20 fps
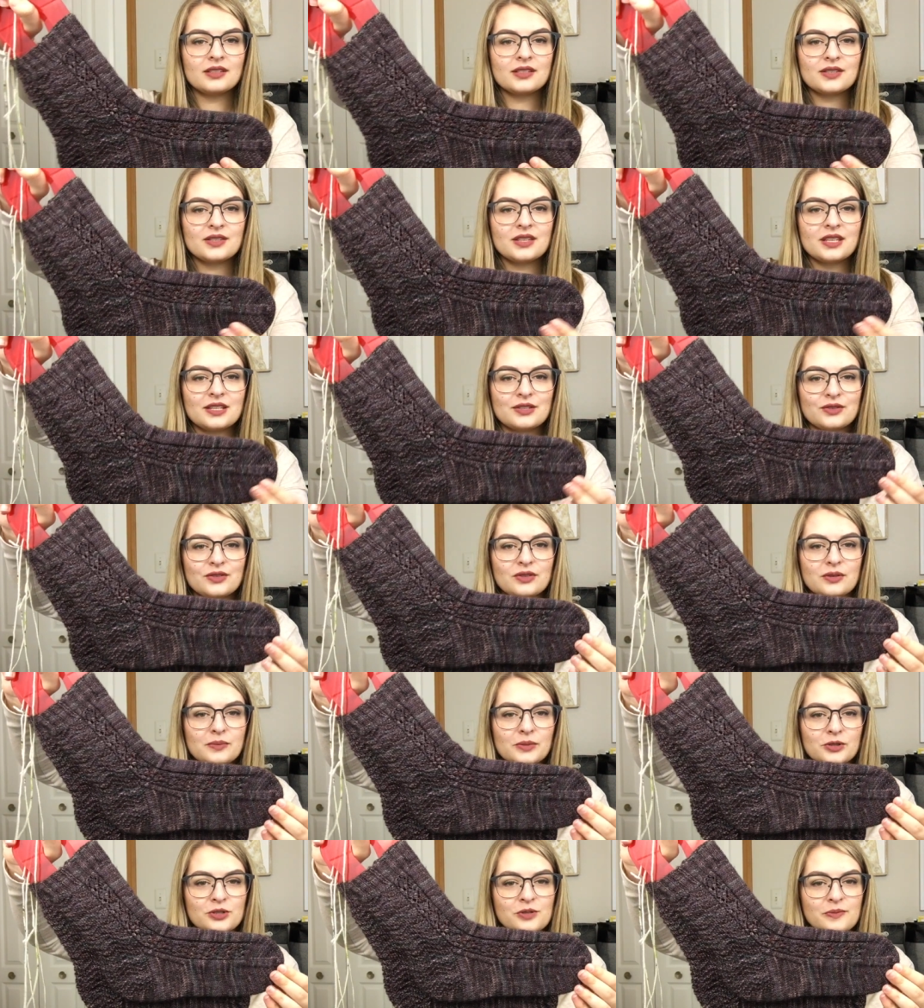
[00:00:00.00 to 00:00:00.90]
So these are
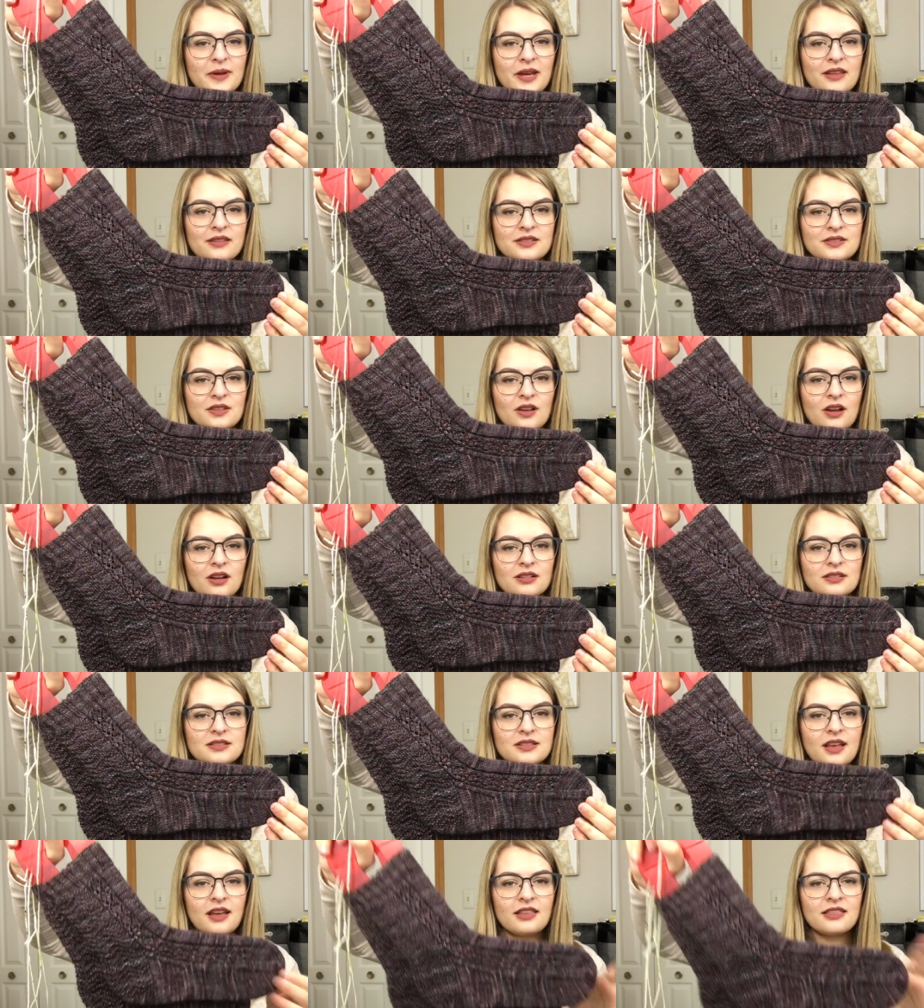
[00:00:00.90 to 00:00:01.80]
the Birch Path
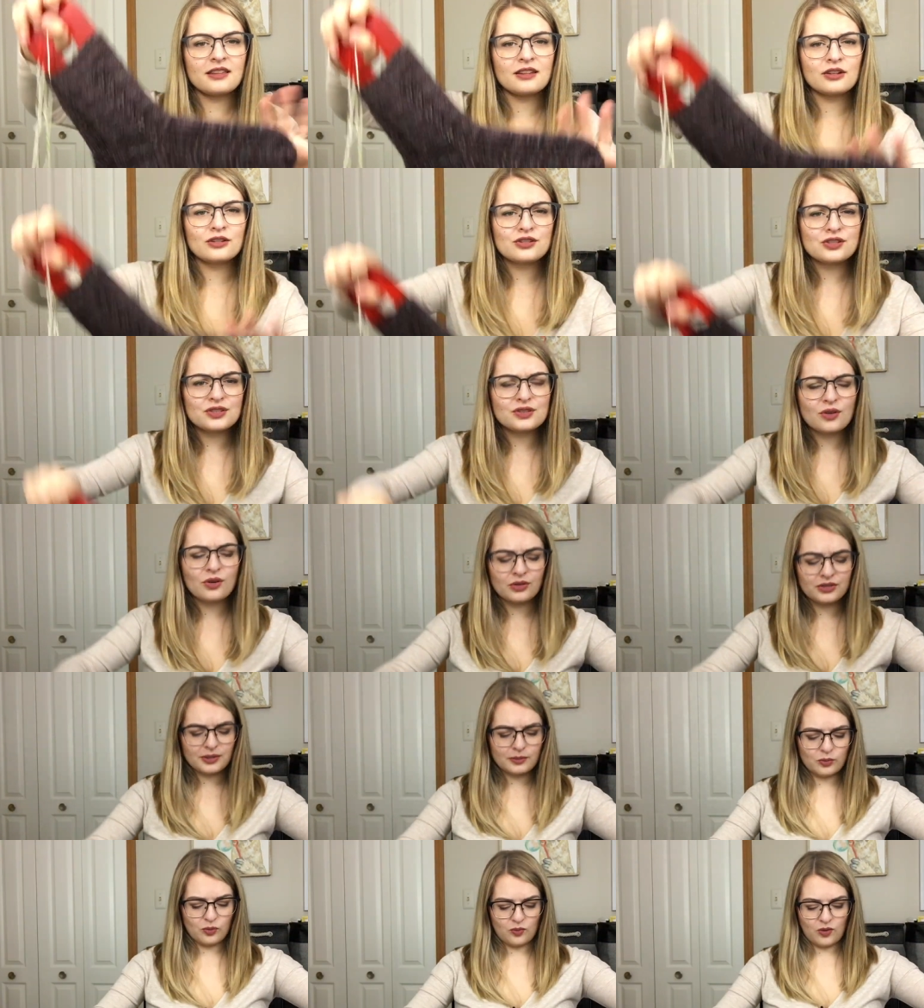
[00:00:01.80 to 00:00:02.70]
socks. I think I'll just
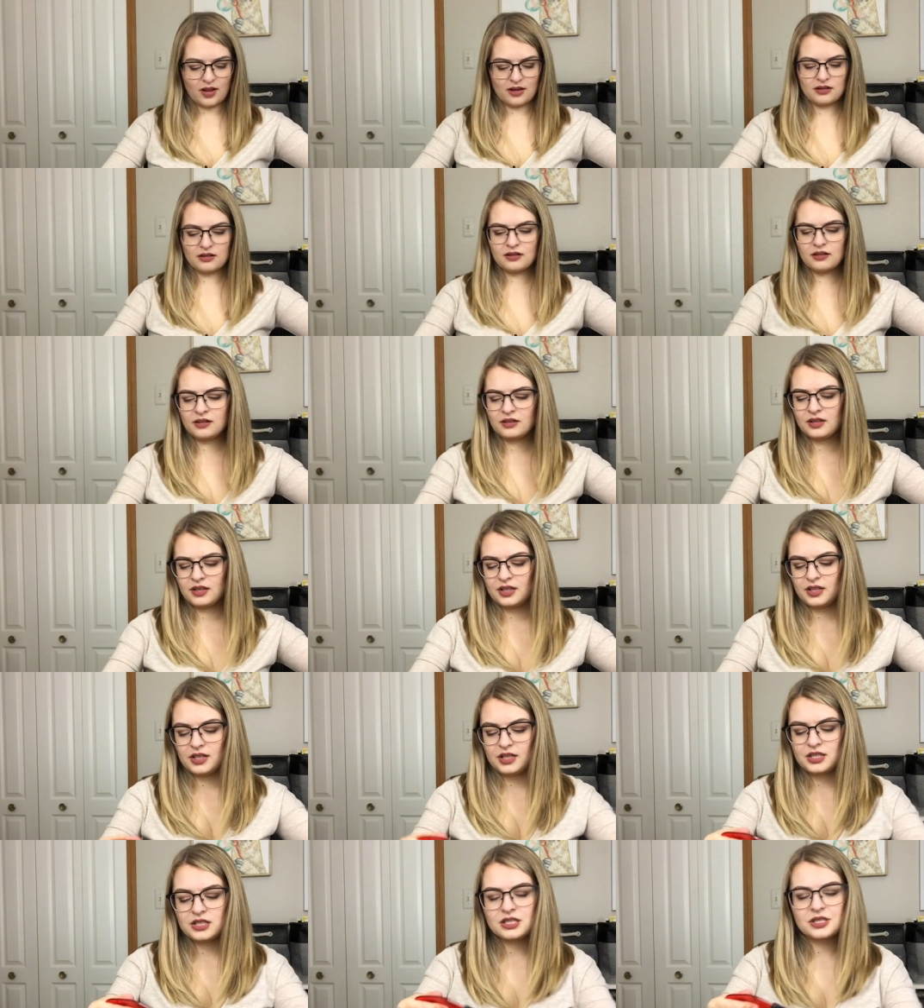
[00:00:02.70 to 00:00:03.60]
hold up one
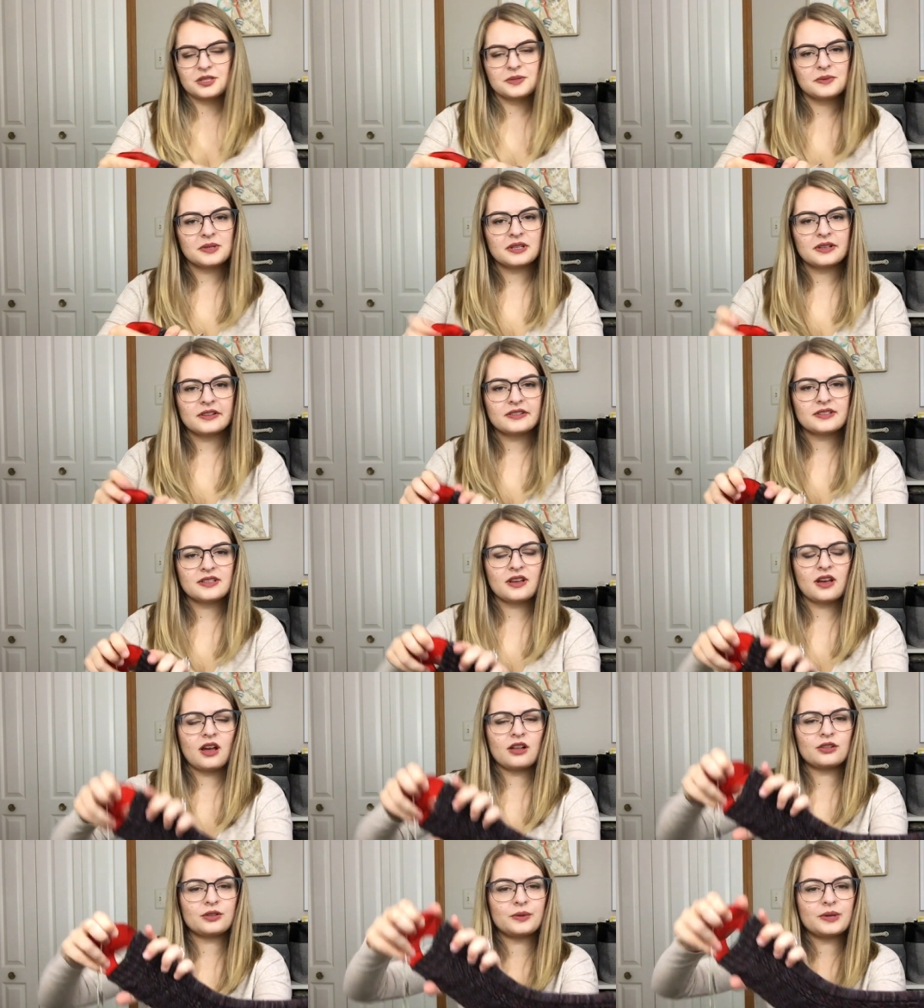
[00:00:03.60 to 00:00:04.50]
just because the
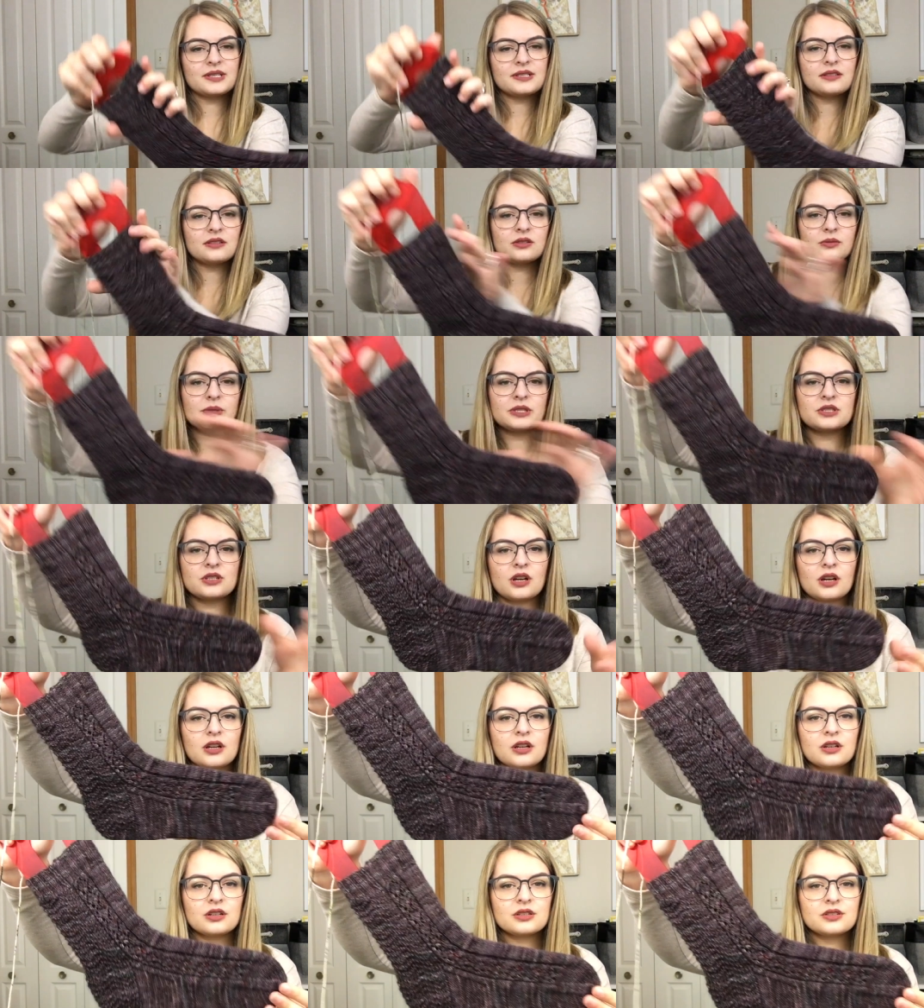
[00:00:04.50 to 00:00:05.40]
colorway is a little bit
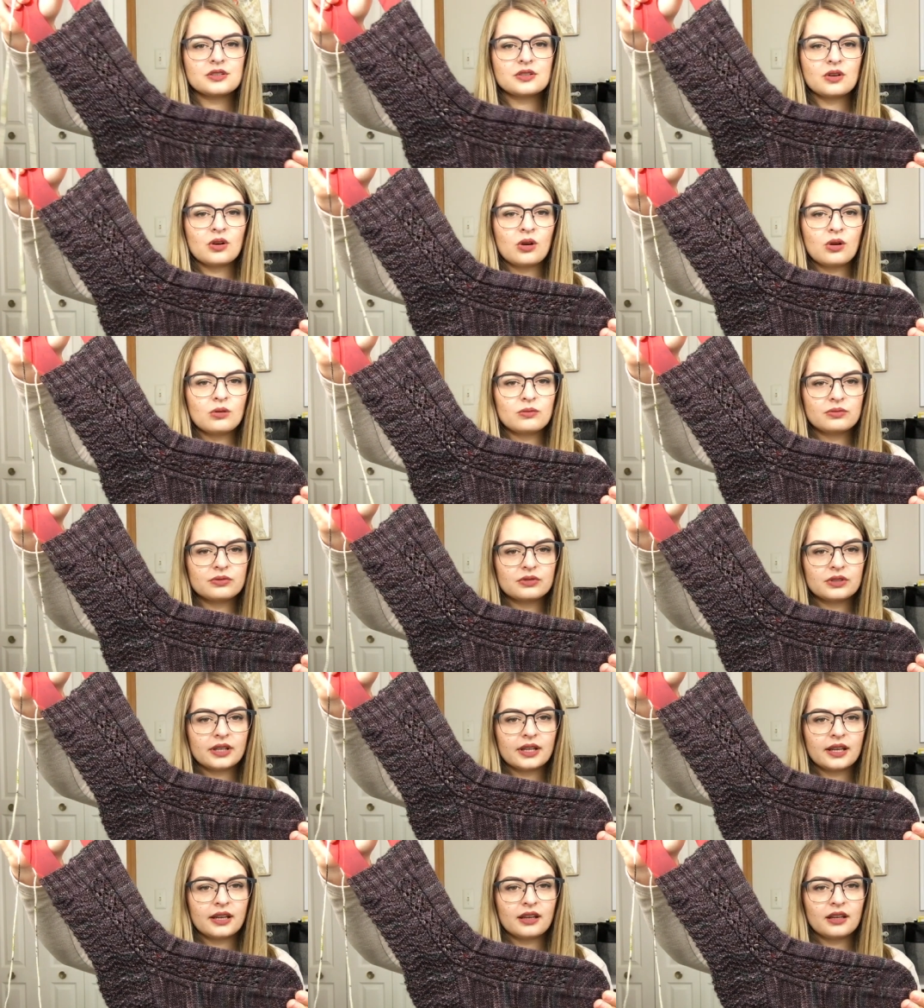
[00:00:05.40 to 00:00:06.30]
darker, so
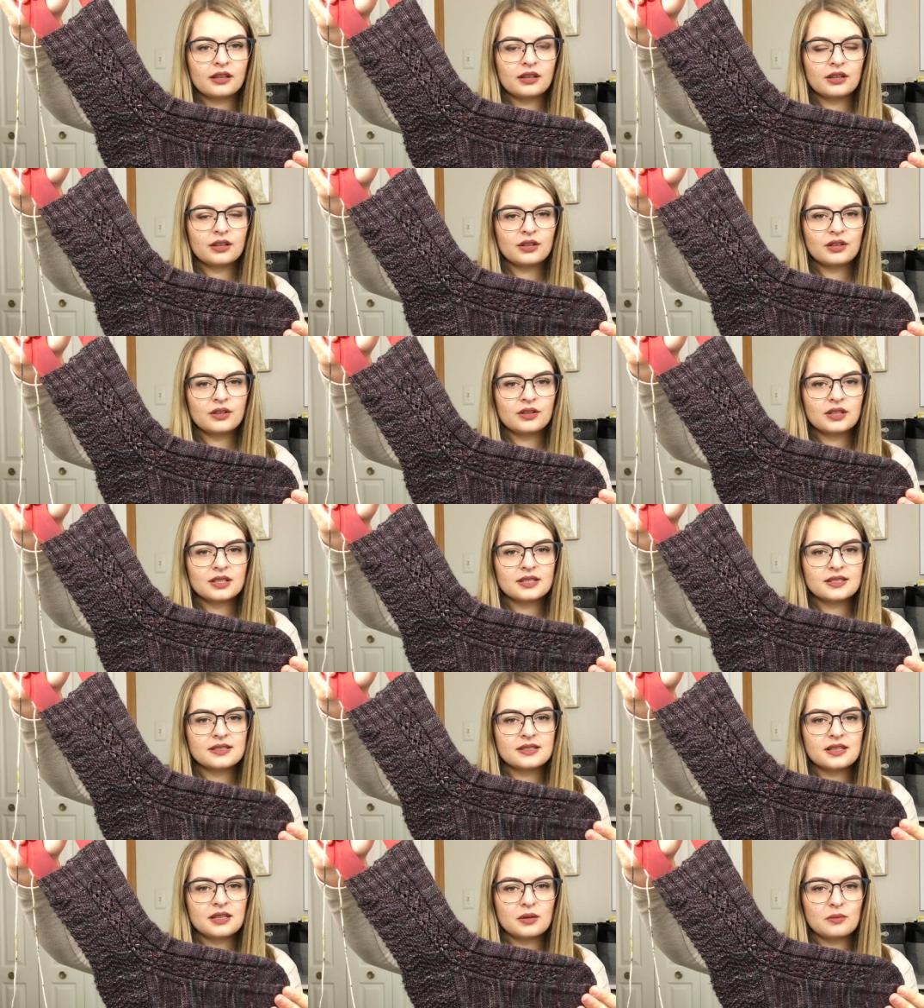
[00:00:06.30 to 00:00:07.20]
hopefully you can
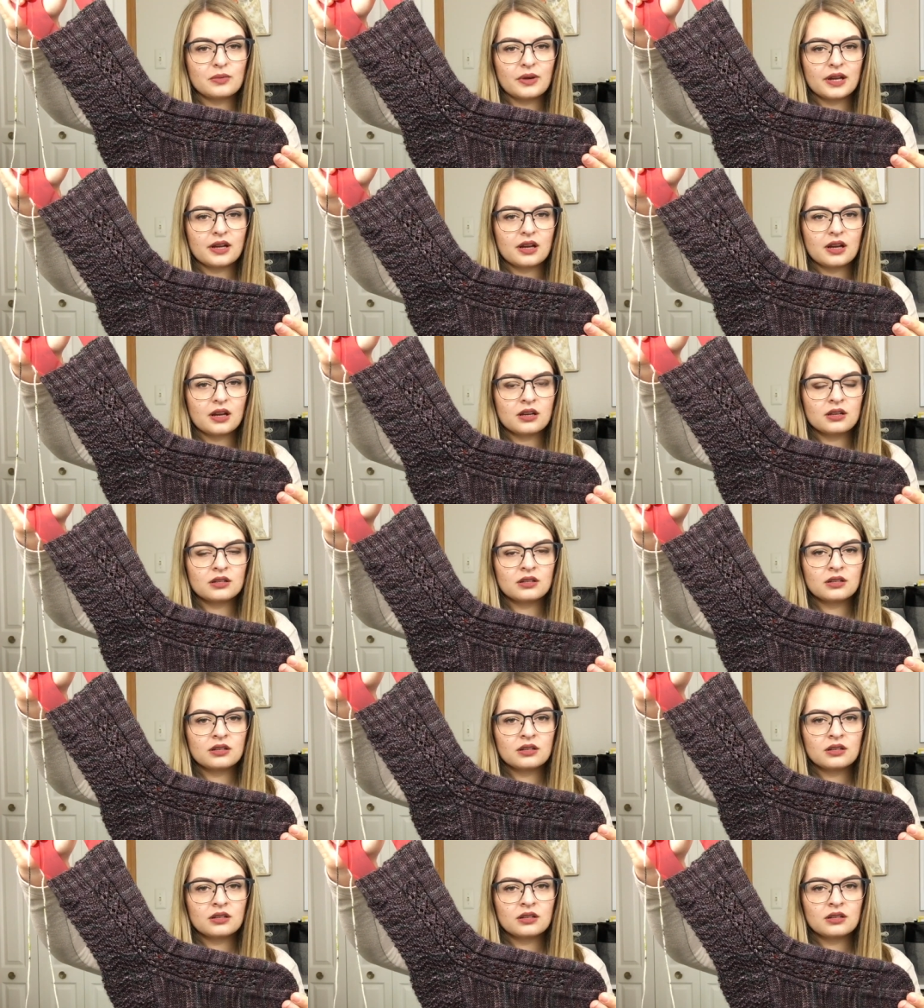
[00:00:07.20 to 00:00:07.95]
see it better.